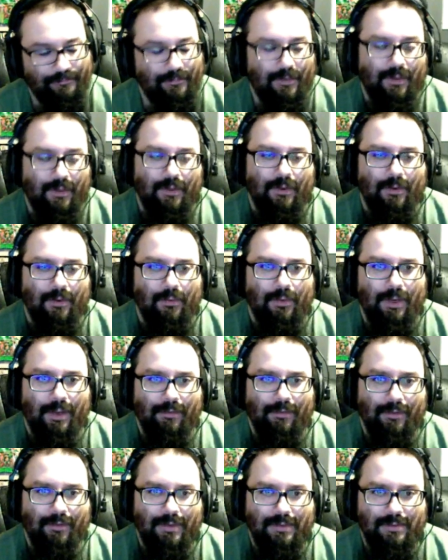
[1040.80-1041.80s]
whatever, he
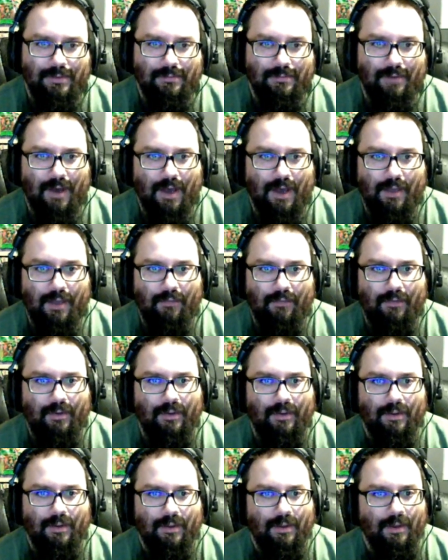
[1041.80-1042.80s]
survived.
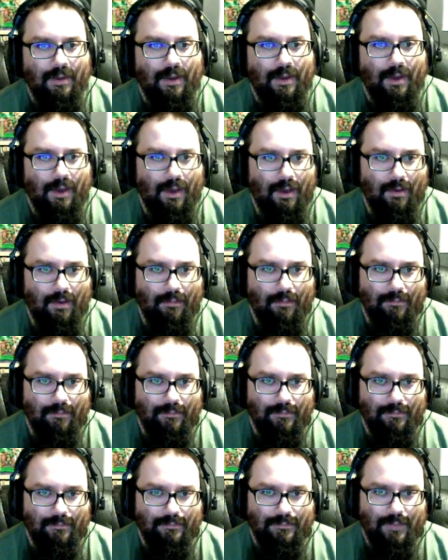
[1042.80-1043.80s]

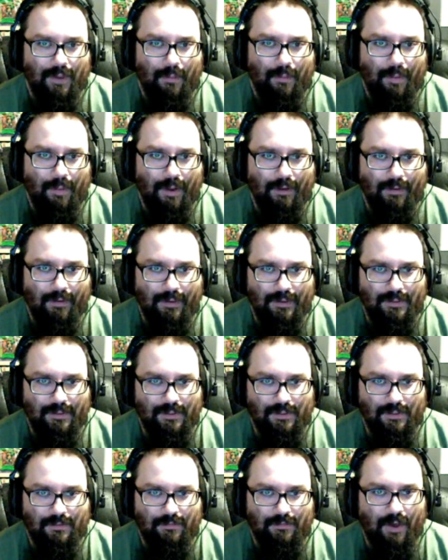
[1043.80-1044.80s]
Apparently, he's just
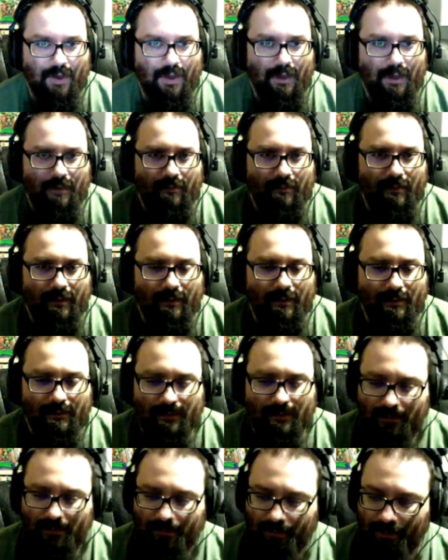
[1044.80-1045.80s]
fine because he's
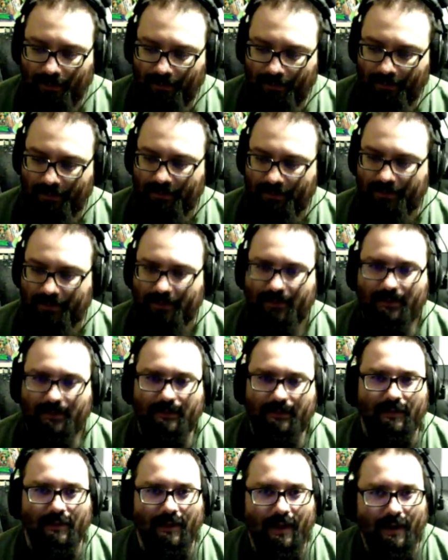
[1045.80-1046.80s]
pretty much just
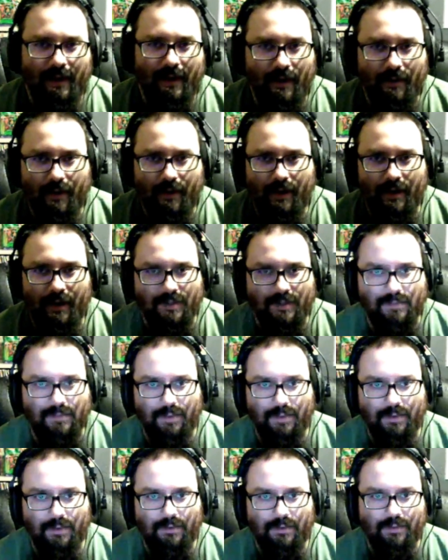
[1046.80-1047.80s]
let out of the
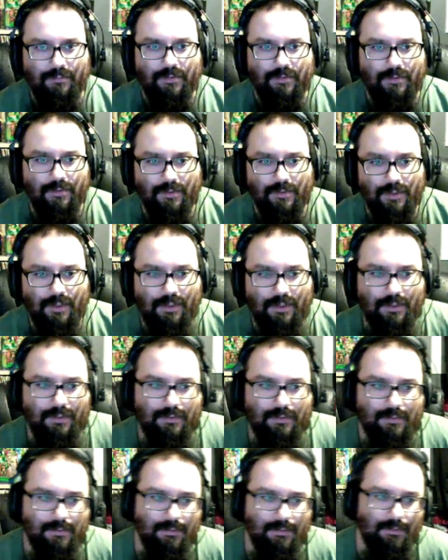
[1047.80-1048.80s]
hospital after 2
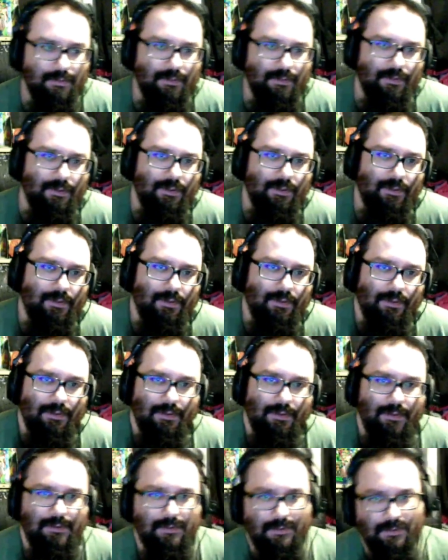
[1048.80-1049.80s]
days. His
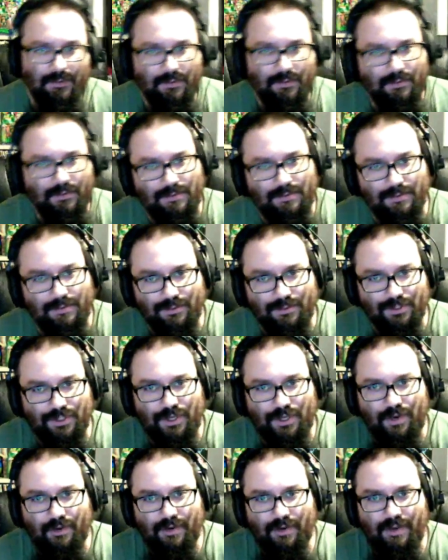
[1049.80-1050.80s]
little shark
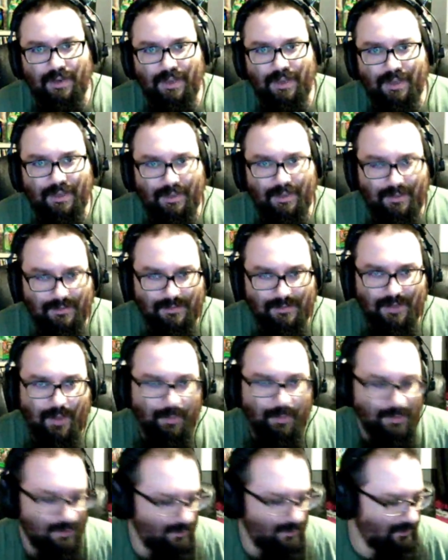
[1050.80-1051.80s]
nick in his
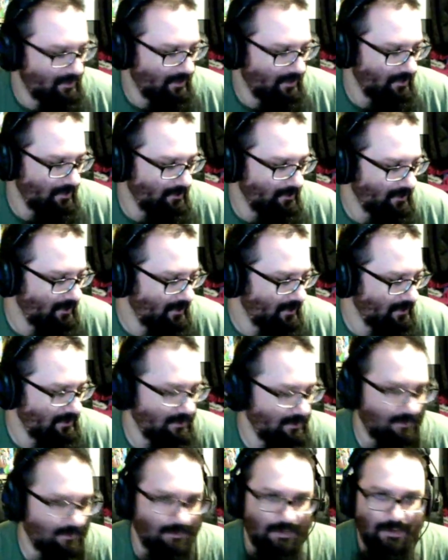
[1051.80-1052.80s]
opposite arm, I
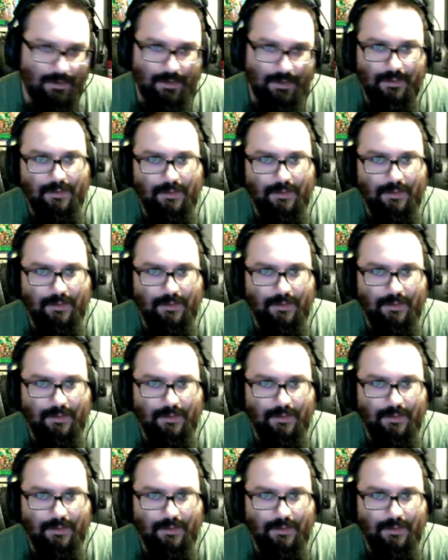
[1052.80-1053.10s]
guess, is fine.